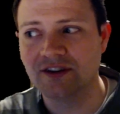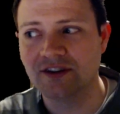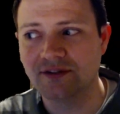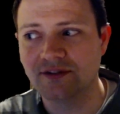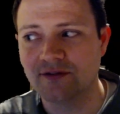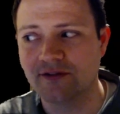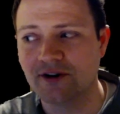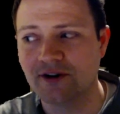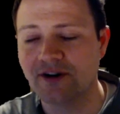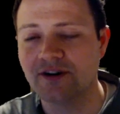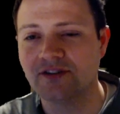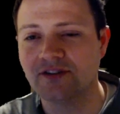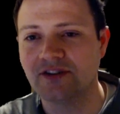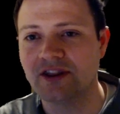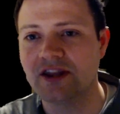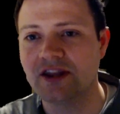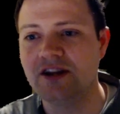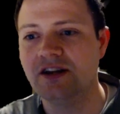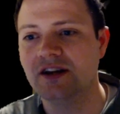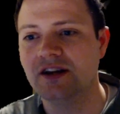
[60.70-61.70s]
this first,
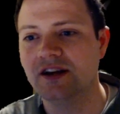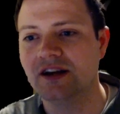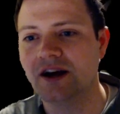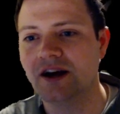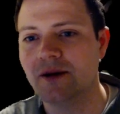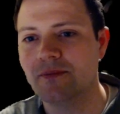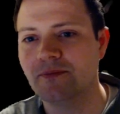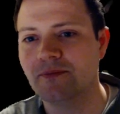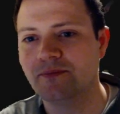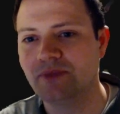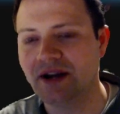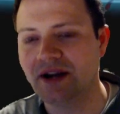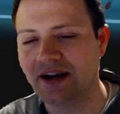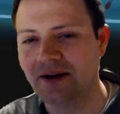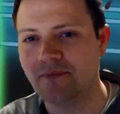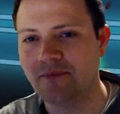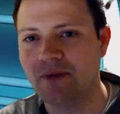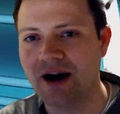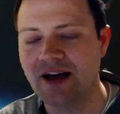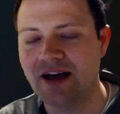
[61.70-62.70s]
and then you can come pick
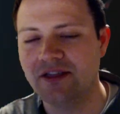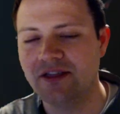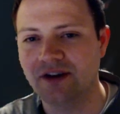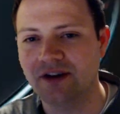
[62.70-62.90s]
up my